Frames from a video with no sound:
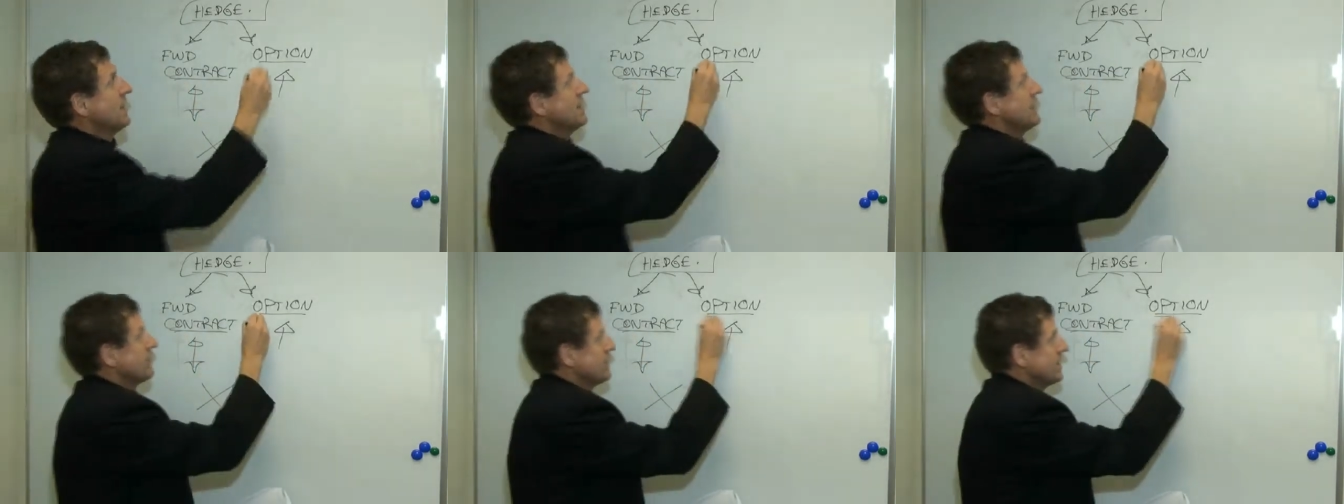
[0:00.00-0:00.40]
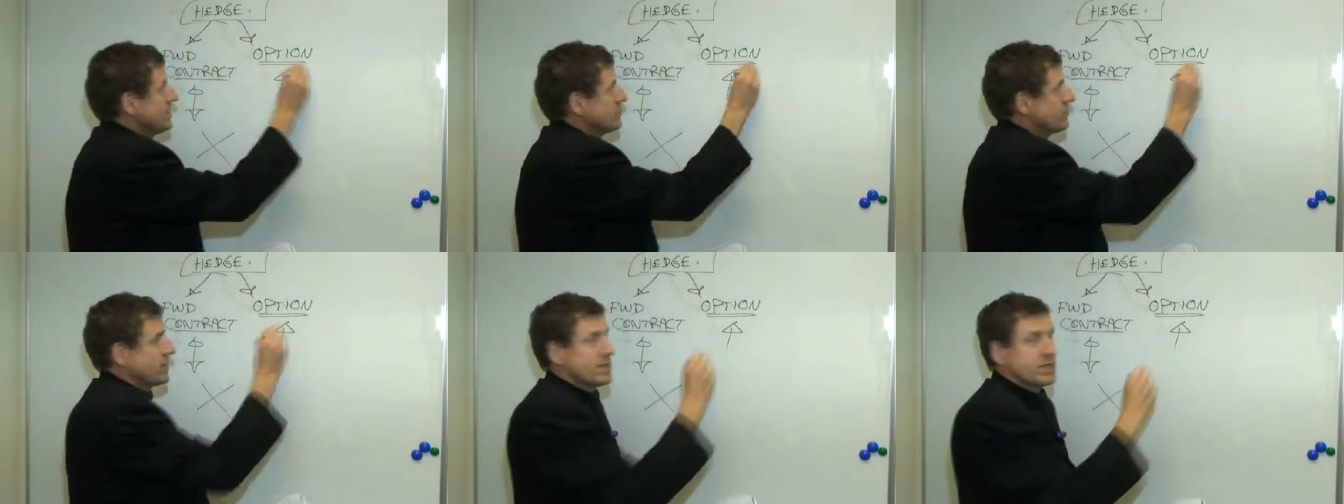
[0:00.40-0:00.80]
they're
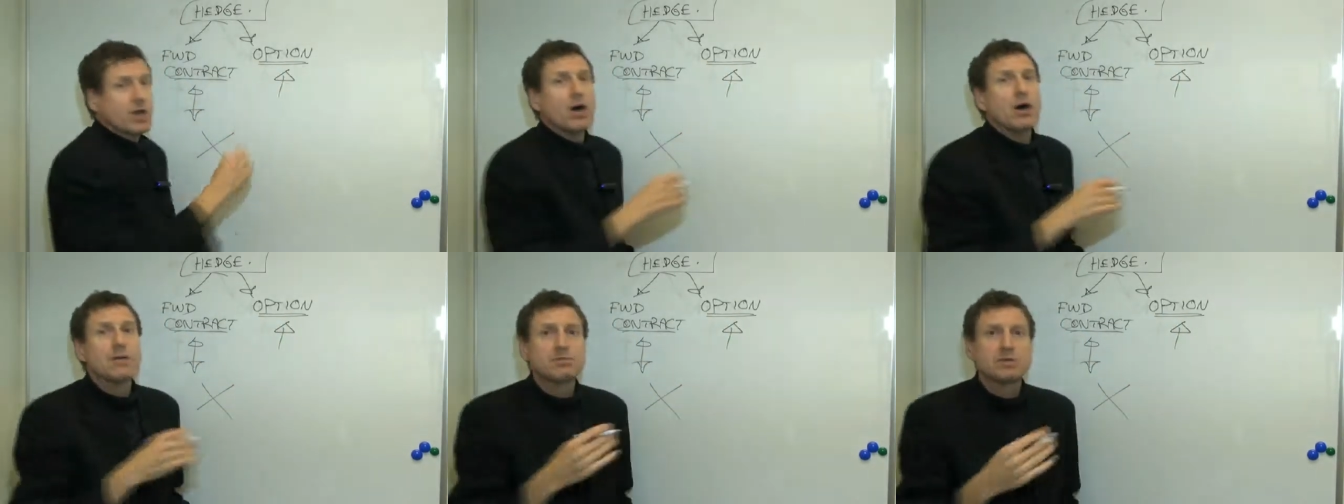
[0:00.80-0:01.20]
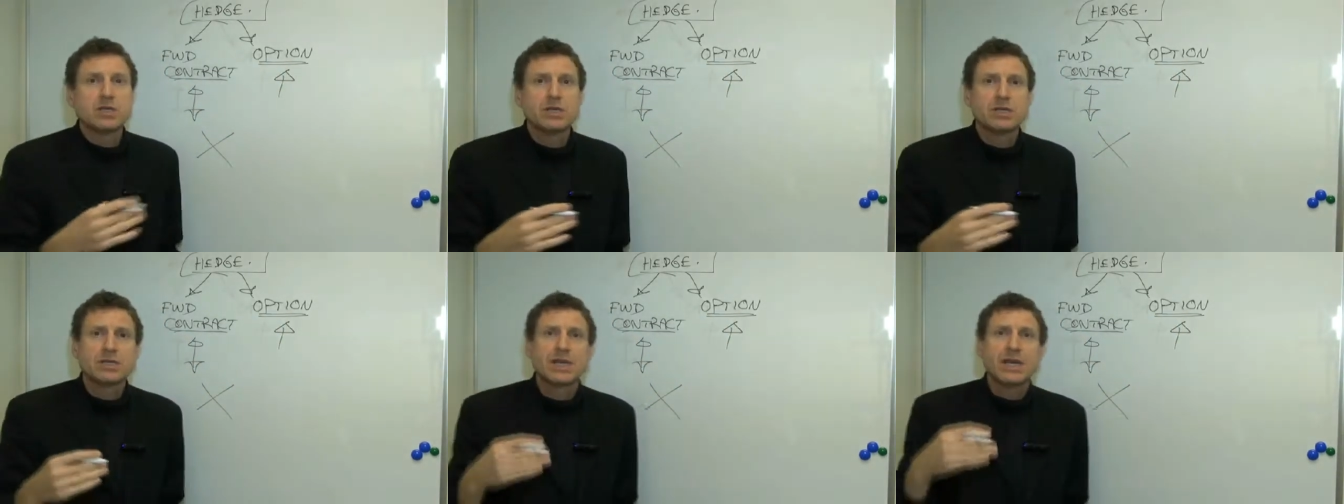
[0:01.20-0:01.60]
entering into
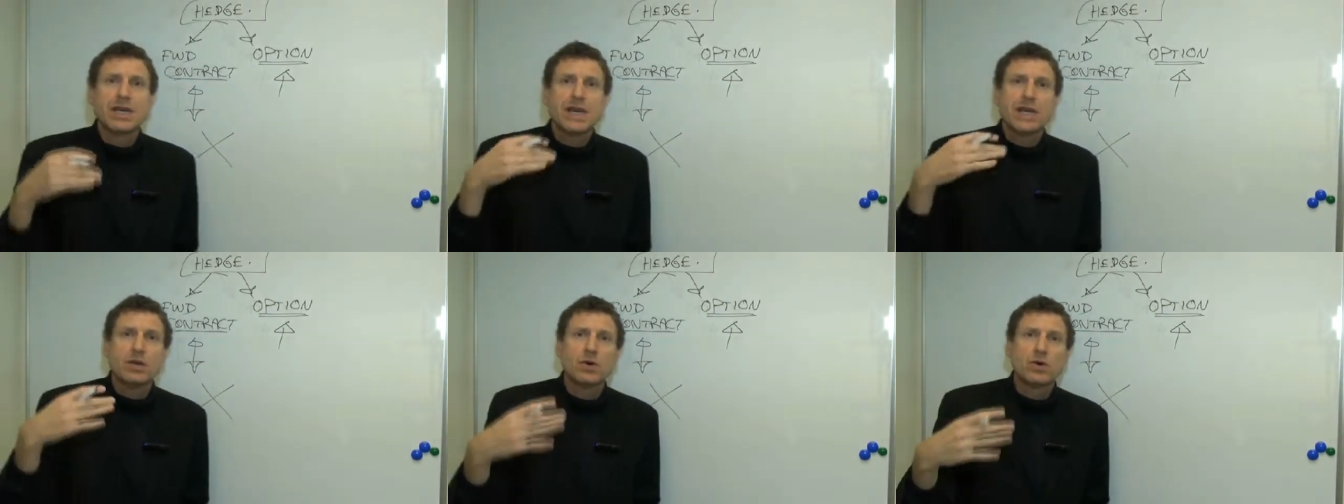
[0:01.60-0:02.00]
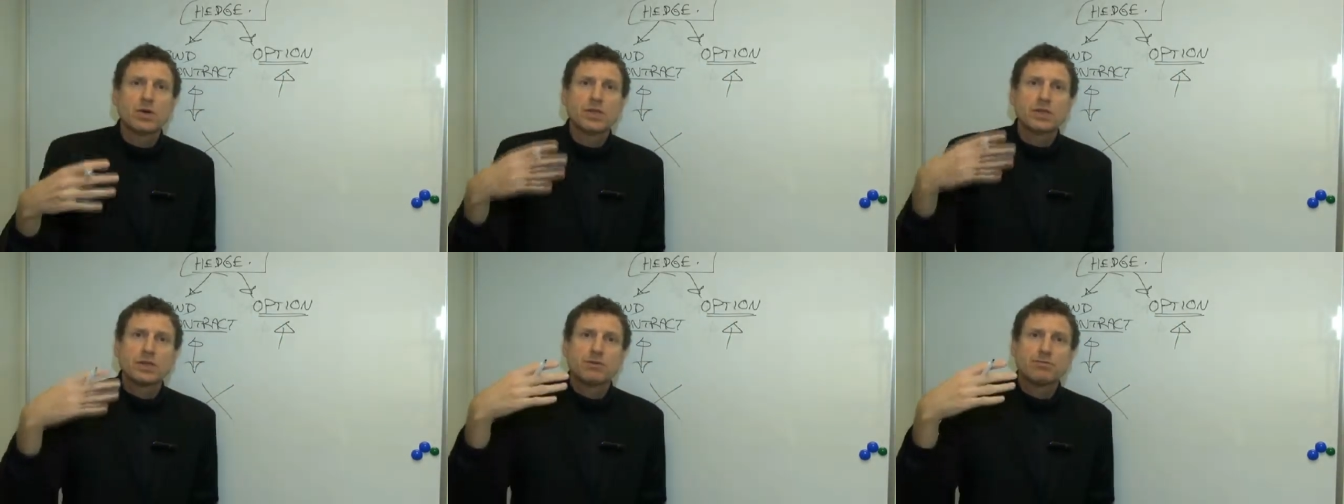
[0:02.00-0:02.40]
options in
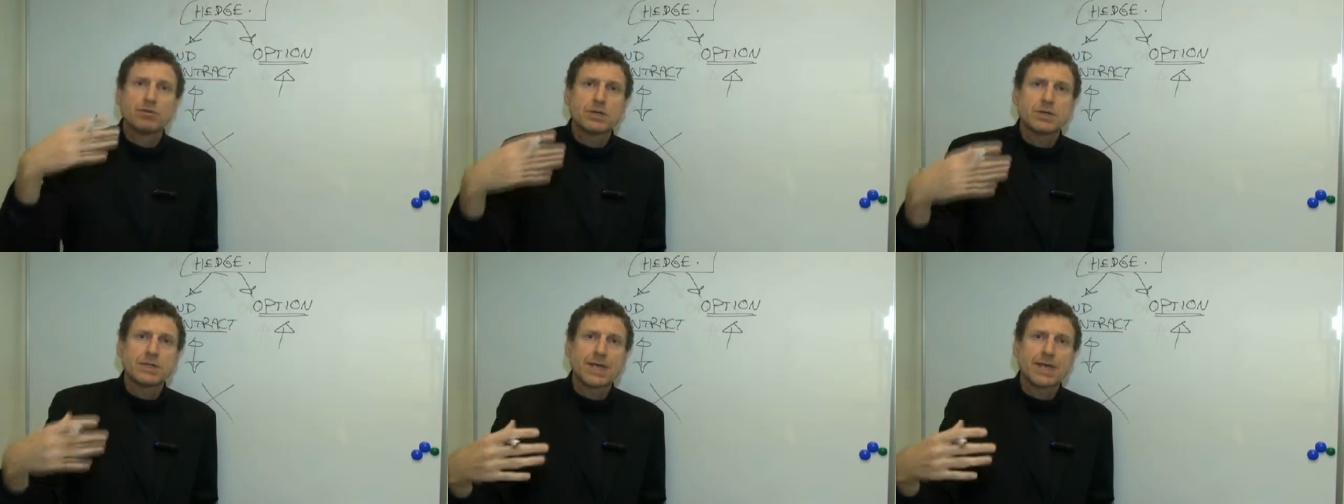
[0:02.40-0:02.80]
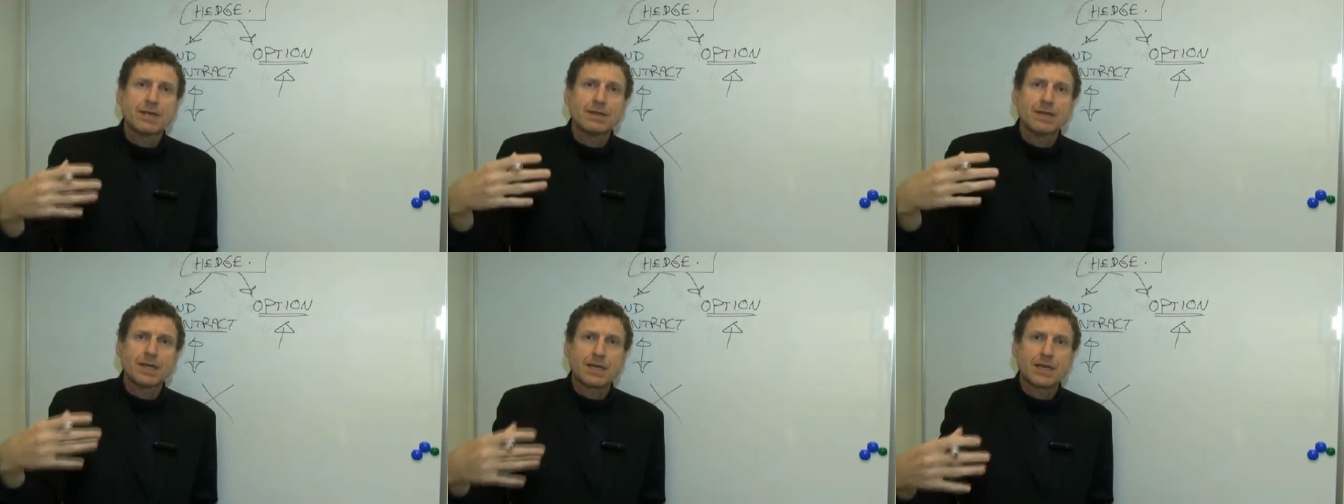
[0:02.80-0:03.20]
order to
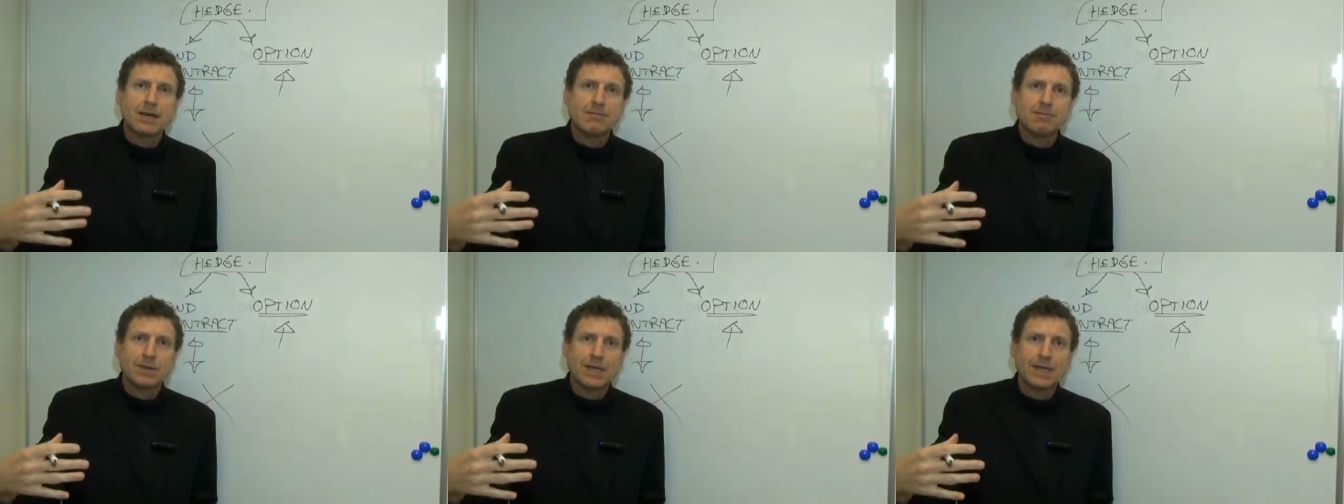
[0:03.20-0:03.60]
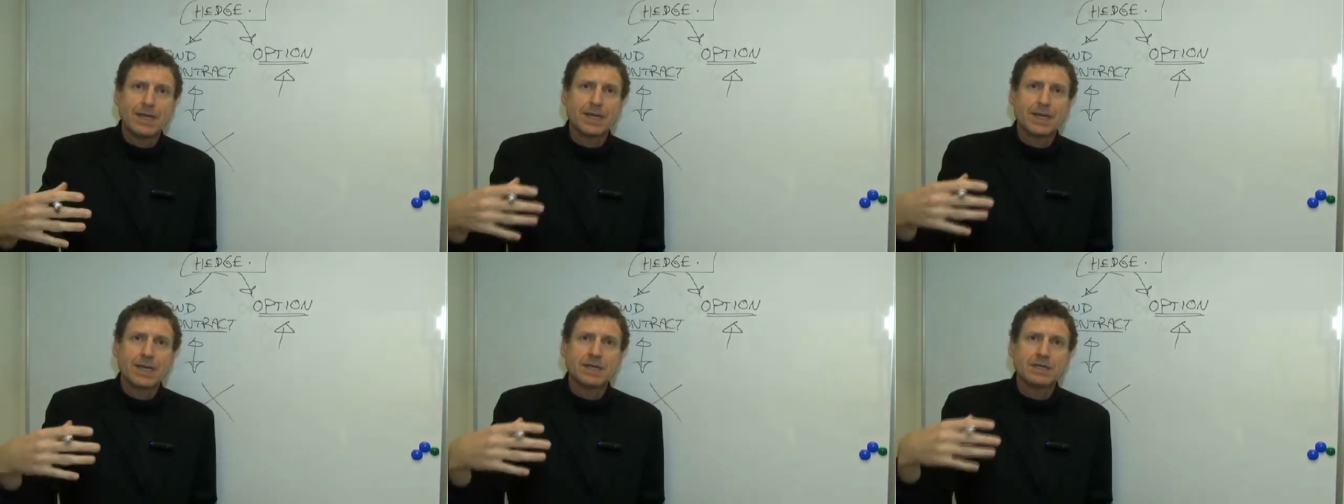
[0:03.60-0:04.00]
protect the company
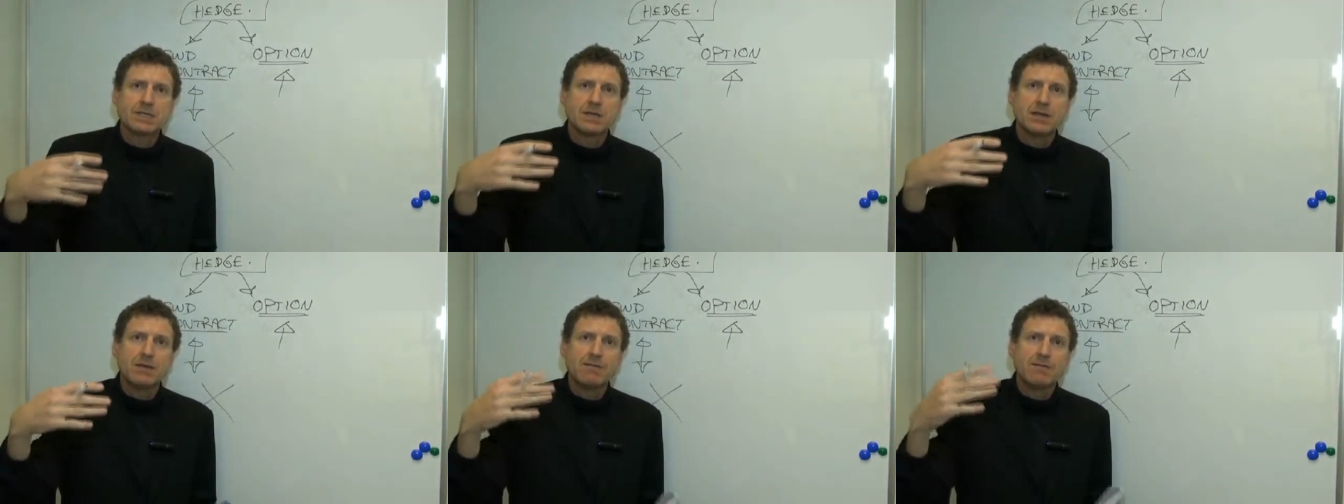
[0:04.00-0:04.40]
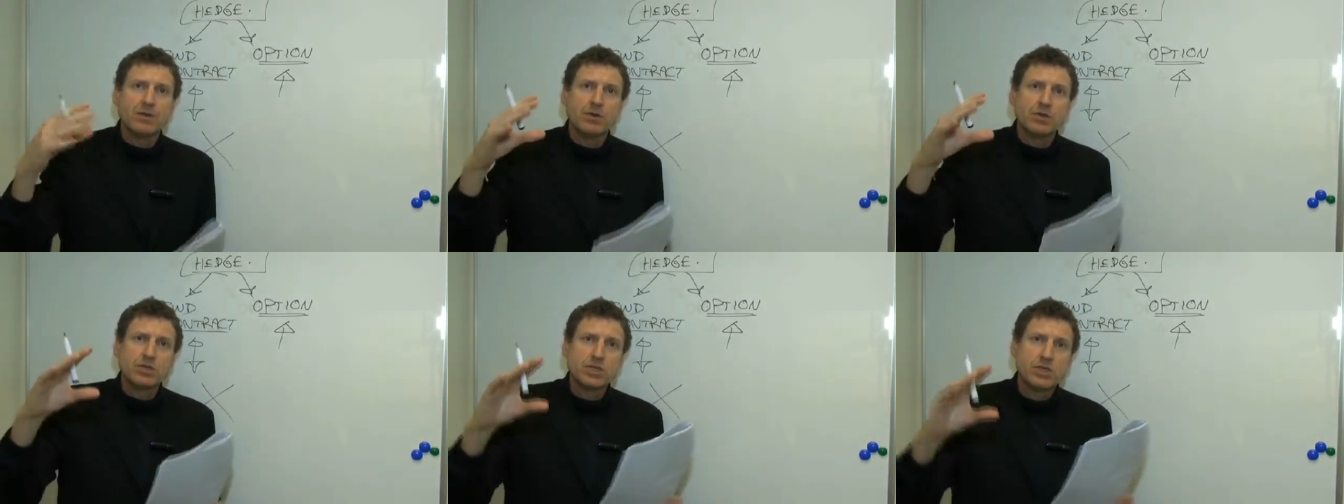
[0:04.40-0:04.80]
against
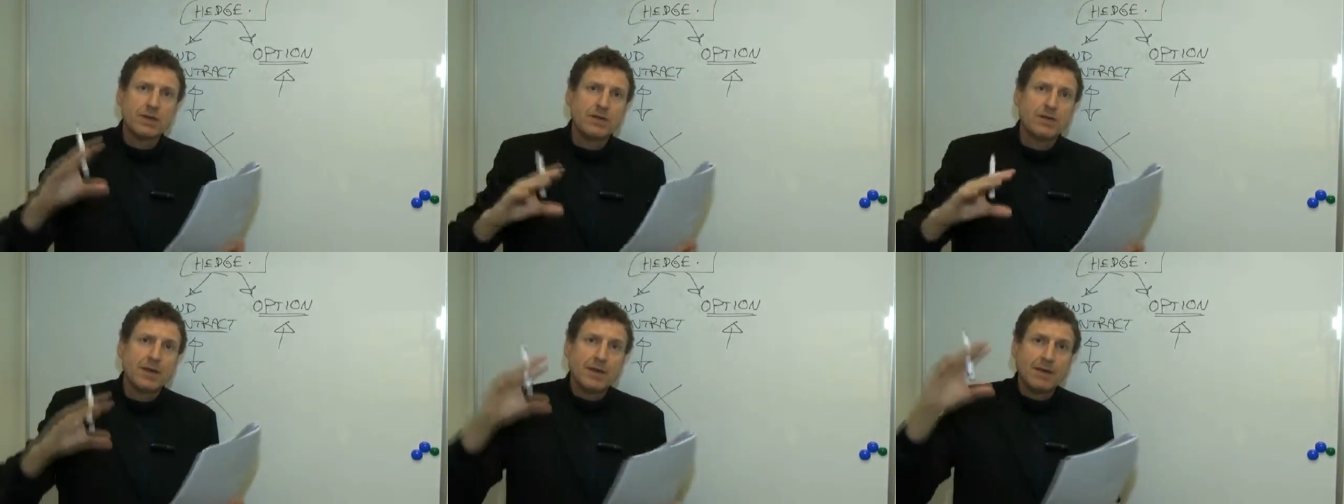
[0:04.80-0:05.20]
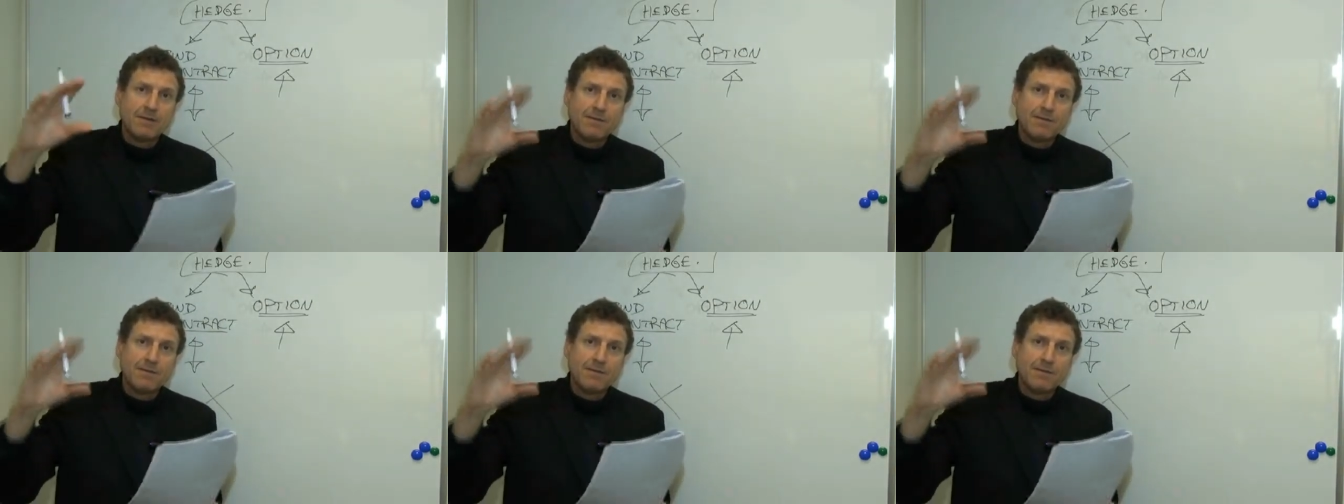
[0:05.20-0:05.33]
future